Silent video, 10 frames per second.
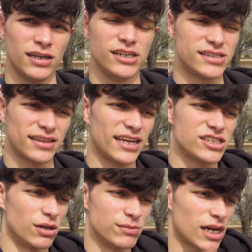Here's the thing
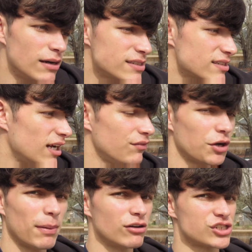sometimes it's not even
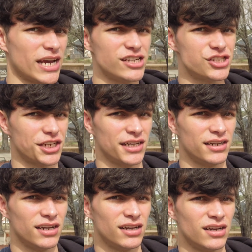about changing
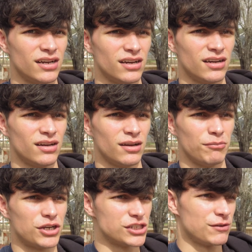it.
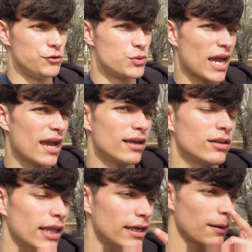Because if you can't,
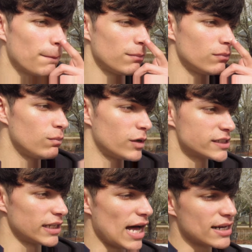like,
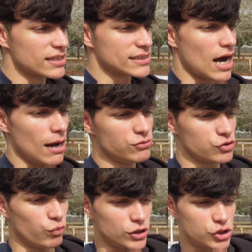because a lot of the times
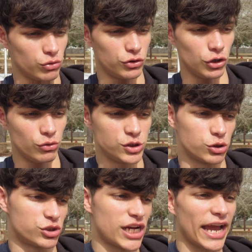what you'll do is
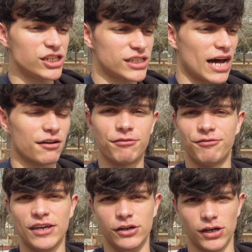you'll change it out of
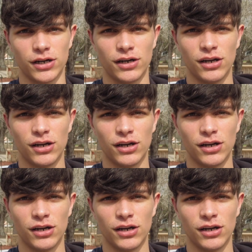fear,